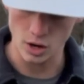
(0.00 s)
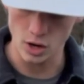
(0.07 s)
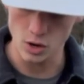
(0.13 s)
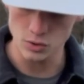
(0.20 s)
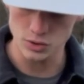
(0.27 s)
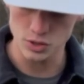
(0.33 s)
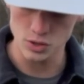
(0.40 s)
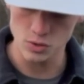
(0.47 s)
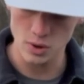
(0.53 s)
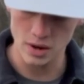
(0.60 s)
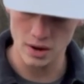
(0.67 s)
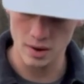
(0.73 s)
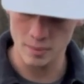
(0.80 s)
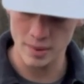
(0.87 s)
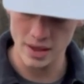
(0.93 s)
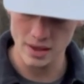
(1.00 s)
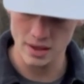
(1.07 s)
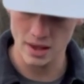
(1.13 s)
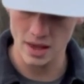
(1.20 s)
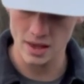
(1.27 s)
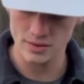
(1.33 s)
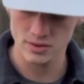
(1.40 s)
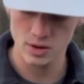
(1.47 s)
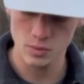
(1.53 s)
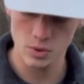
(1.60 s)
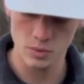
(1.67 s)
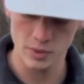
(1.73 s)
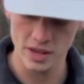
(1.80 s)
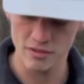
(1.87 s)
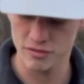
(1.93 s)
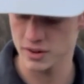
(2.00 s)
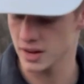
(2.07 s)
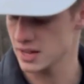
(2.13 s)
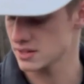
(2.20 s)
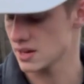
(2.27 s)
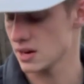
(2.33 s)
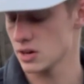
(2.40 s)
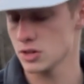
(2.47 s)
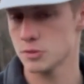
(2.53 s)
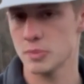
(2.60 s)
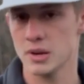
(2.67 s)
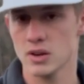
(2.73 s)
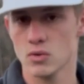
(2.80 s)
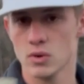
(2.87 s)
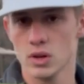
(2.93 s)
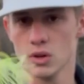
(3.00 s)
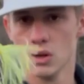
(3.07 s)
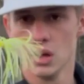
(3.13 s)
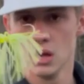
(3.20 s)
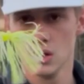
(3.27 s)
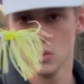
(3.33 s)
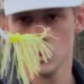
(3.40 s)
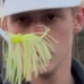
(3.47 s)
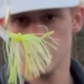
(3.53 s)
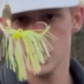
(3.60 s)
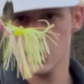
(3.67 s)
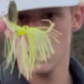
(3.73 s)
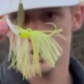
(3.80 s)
go-to on our bait caster when we have finesse on our spinning reel, would be